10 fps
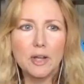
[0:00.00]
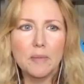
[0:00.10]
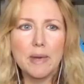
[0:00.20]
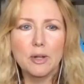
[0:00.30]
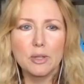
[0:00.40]

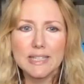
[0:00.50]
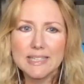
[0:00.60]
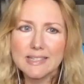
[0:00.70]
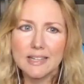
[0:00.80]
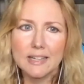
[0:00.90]
about
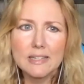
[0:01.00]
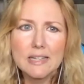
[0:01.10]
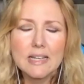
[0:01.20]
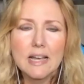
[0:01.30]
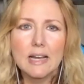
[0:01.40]
Lisa,
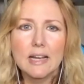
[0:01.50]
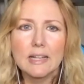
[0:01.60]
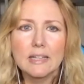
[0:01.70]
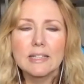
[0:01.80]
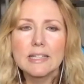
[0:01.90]

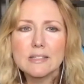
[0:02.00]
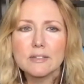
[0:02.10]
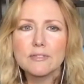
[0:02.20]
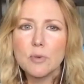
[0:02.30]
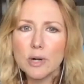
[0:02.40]

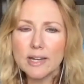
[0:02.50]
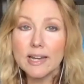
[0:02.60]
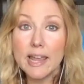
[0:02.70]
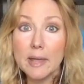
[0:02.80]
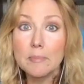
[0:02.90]
Lisa
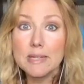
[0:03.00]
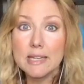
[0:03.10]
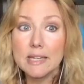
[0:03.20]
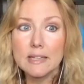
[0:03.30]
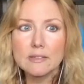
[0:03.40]
Fortin,
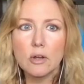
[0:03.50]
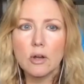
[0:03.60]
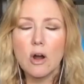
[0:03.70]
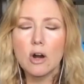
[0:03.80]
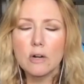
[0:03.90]
MD, is
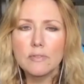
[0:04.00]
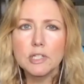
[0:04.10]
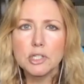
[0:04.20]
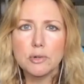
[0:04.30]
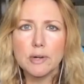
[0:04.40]
a
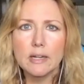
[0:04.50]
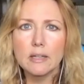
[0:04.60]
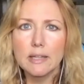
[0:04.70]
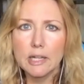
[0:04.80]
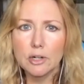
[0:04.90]

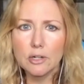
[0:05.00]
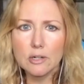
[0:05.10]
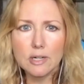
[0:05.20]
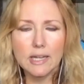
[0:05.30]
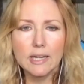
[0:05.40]
Harvard-trained
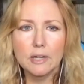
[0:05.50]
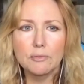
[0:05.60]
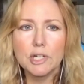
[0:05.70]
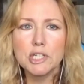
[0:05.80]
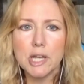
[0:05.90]
leader
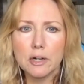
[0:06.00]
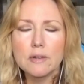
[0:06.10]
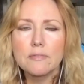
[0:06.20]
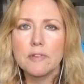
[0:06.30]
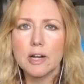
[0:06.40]
in
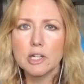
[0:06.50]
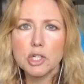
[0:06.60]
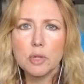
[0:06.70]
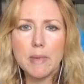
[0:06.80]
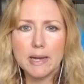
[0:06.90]
regenerative
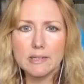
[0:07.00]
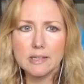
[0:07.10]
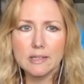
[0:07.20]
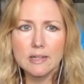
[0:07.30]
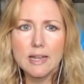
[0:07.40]
functional
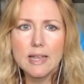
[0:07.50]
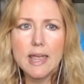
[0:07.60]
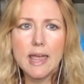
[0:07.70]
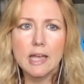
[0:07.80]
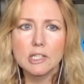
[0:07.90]
medicine,
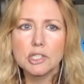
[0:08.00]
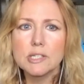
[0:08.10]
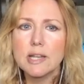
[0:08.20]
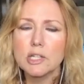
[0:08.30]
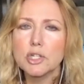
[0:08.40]
and
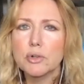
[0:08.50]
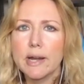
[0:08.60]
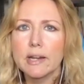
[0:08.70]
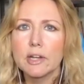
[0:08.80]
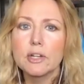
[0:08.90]
she's done
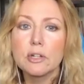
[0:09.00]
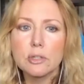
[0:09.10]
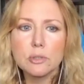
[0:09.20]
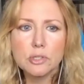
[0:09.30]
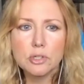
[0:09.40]
training in
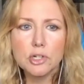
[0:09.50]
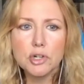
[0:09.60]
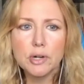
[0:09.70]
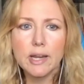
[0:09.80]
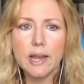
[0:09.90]

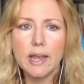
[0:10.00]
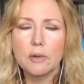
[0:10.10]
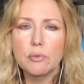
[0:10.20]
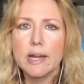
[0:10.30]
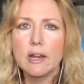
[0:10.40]
neurosurgery
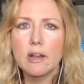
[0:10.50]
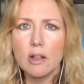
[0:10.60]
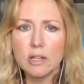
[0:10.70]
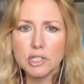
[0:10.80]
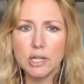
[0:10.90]
and
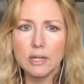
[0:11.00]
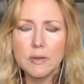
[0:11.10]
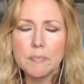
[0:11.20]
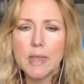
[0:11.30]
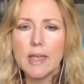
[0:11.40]

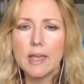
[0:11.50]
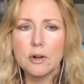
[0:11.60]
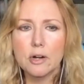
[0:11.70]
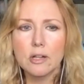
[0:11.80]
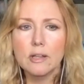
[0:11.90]
radiology,
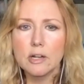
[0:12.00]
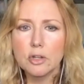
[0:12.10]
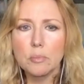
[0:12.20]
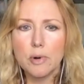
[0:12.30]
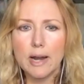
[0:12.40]
and her
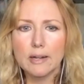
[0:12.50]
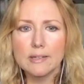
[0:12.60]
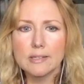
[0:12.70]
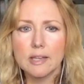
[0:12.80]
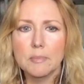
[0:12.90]
clinical
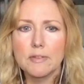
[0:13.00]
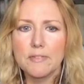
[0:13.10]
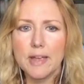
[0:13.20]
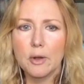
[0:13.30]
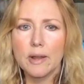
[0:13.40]
practice can be
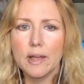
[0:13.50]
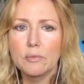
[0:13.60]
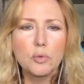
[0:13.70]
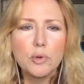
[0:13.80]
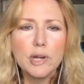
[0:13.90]
found
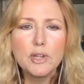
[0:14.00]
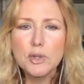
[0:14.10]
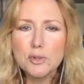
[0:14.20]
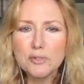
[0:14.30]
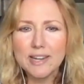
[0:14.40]
at
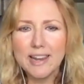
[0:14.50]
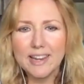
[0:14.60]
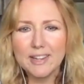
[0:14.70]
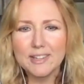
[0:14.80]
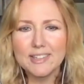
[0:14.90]

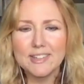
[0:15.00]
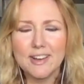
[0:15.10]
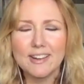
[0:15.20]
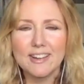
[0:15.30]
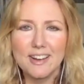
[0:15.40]

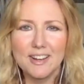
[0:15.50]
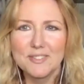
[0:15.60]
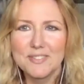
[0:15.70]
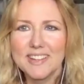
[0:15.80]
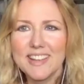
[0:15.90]

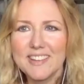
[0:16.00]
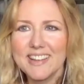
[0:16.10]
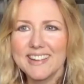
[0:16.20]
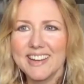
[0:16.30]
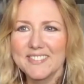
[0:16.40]
rejuvenate.com. I love
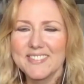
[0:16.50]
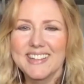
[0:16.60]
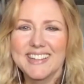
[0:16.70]
that name.